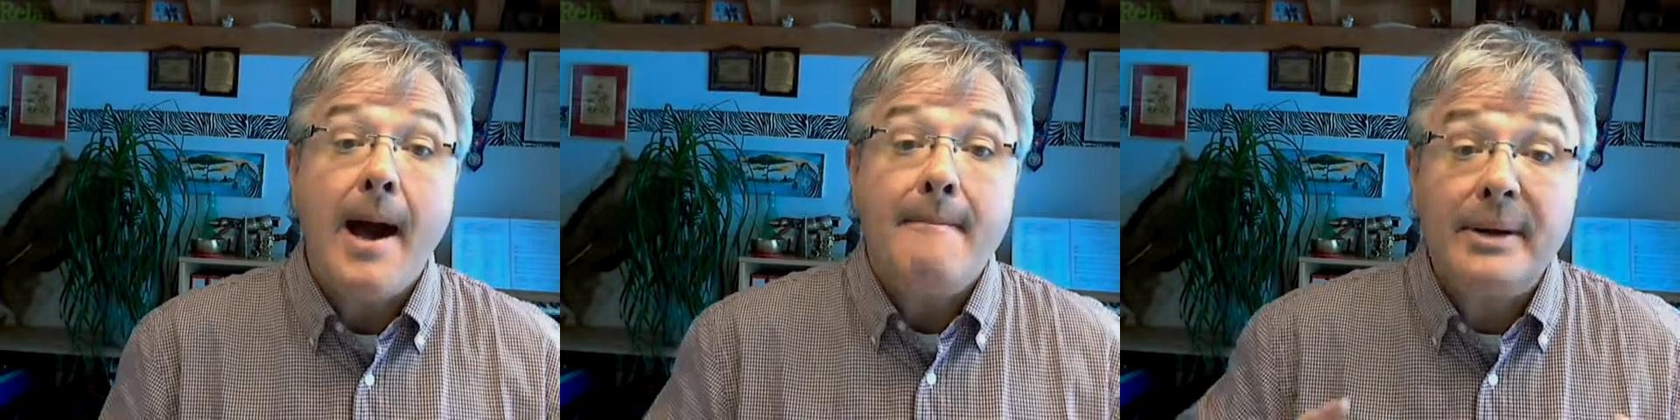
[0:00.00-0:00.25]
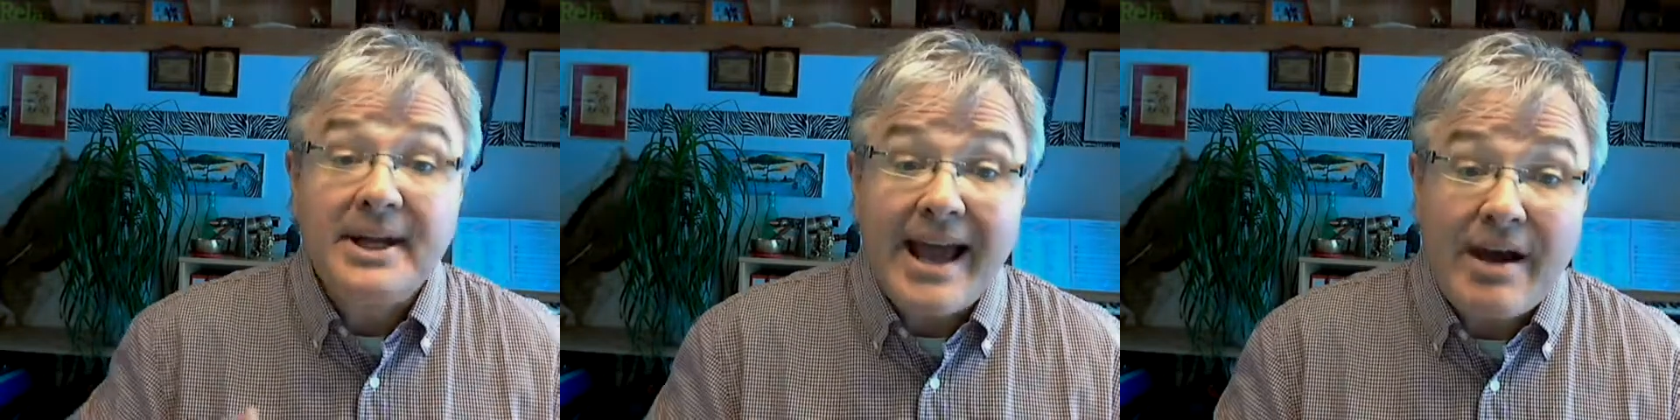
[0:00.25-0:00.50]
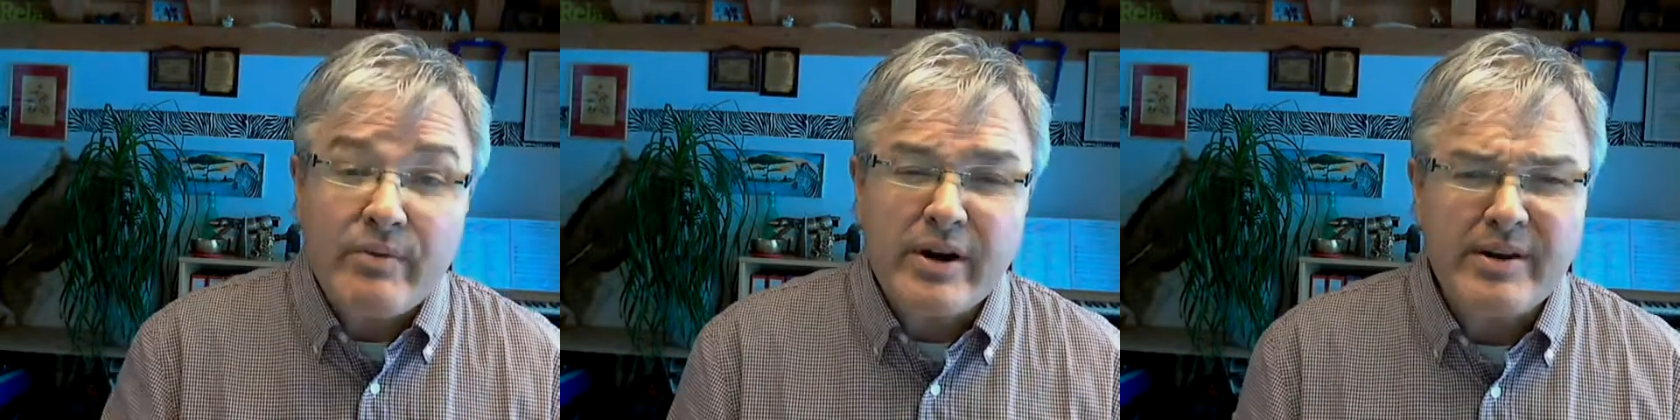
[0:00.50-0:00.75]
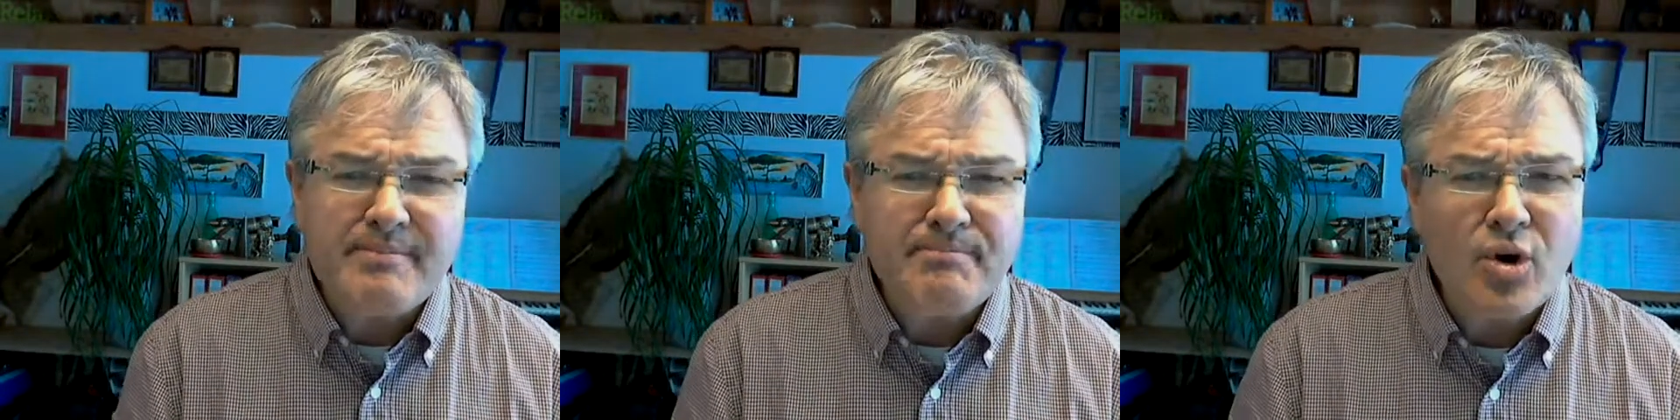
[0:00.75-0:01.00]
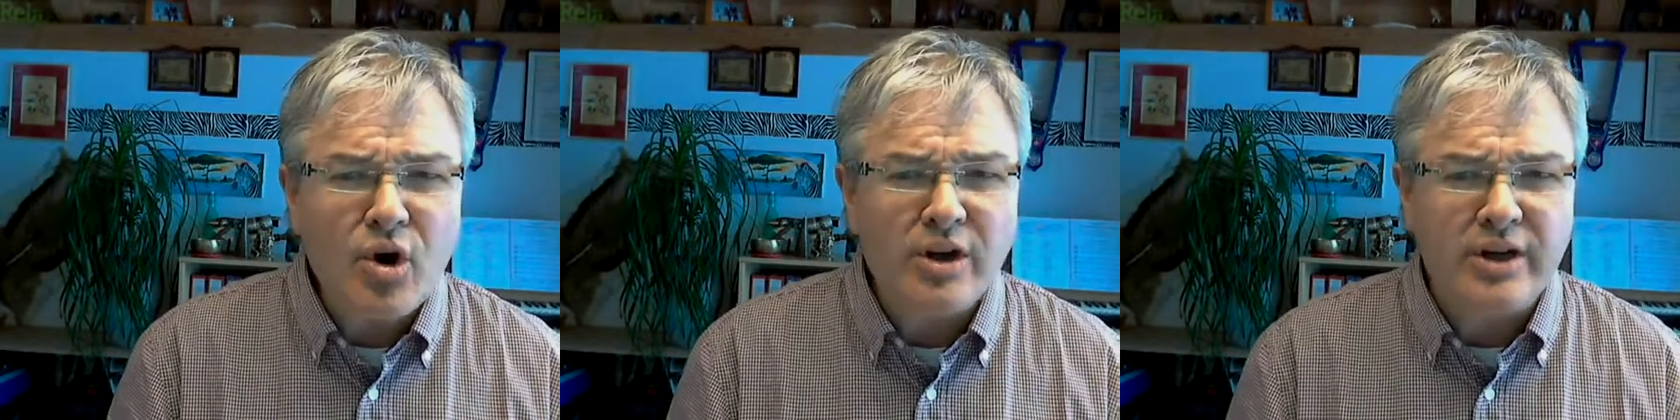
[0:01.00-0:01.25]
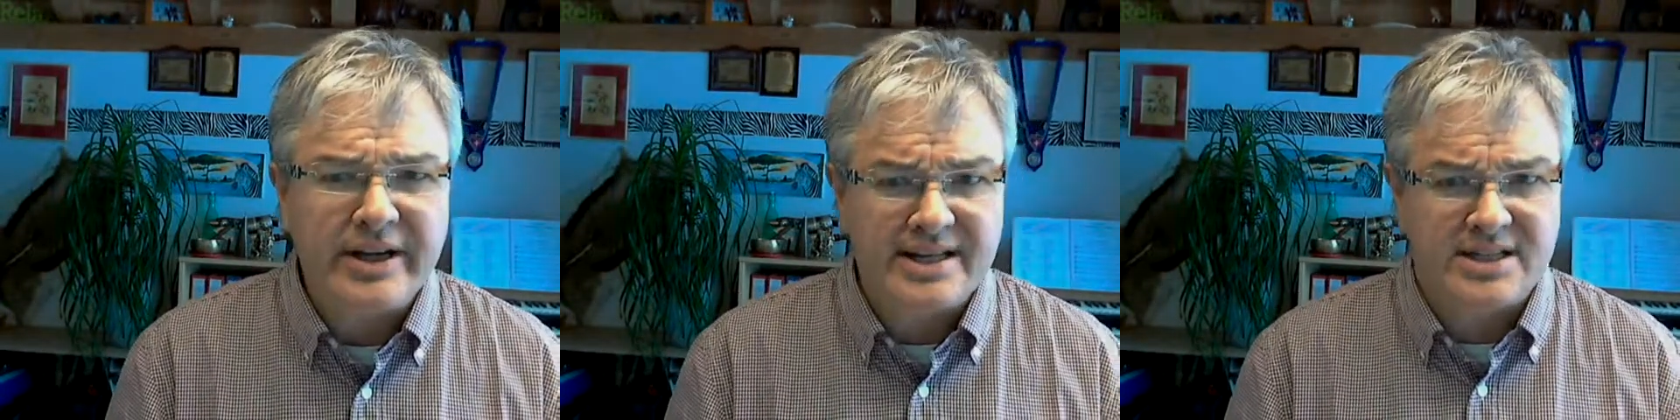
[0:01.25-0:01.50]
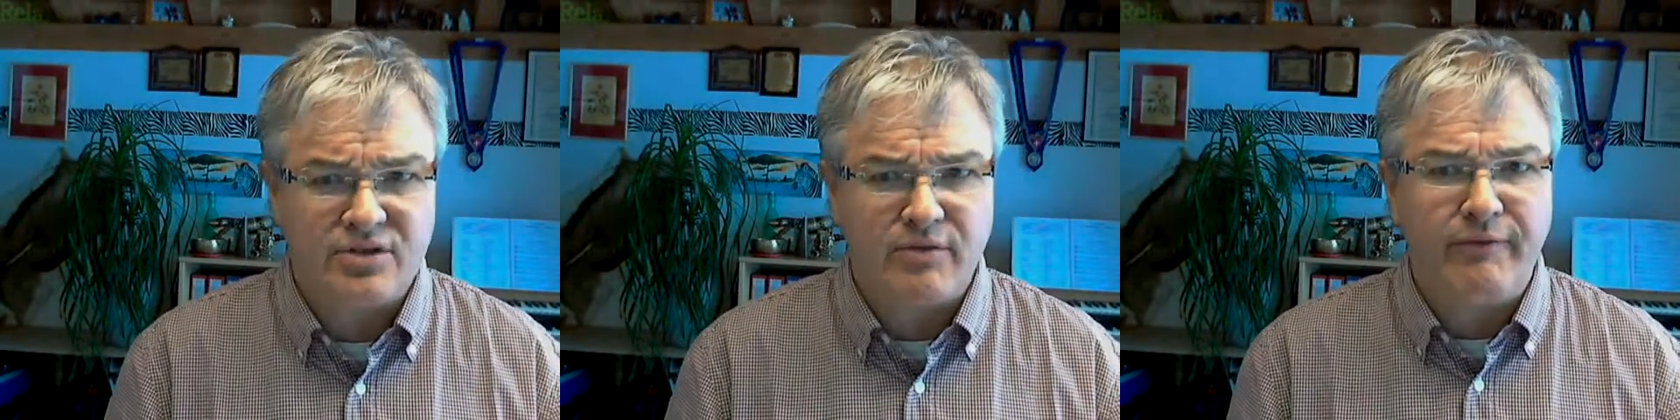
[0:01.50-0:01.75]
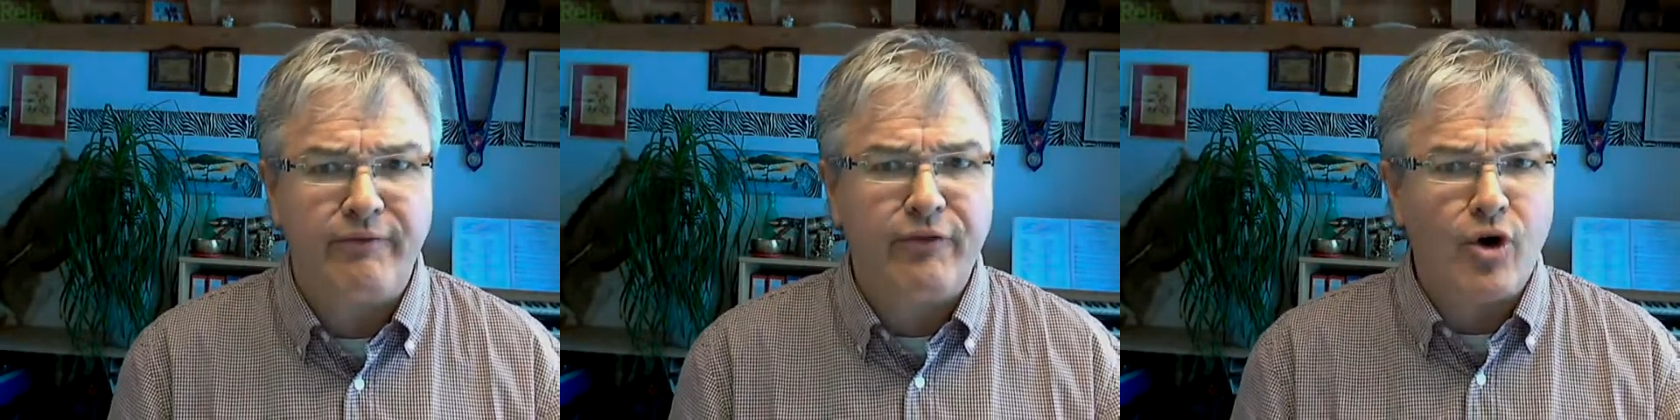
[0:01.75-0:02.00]
But now very important is to
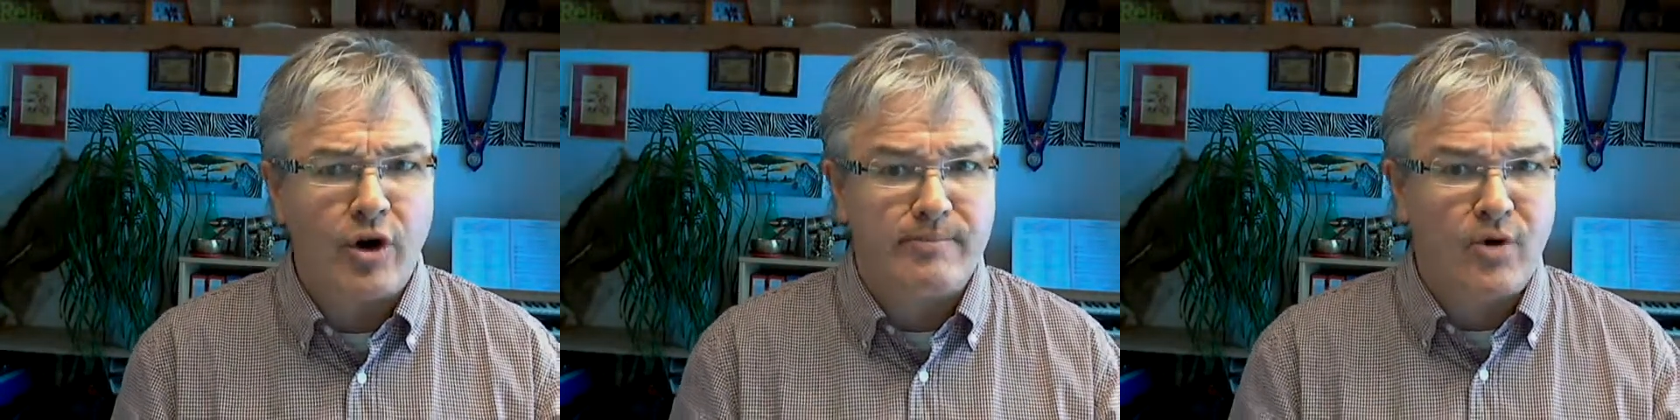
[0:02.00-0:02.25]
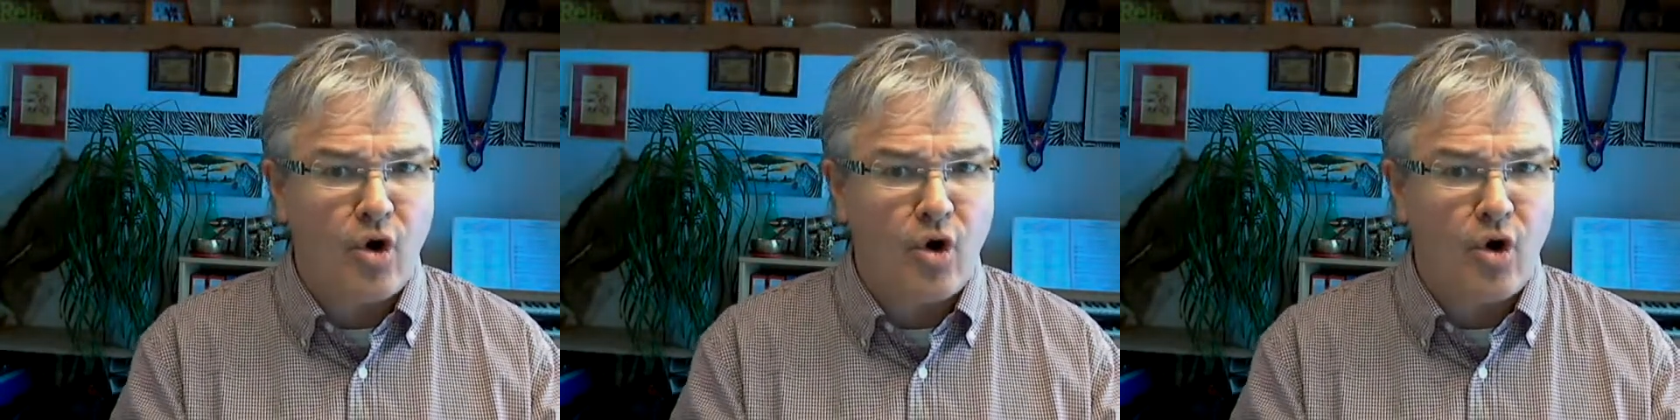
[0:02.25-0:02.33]
form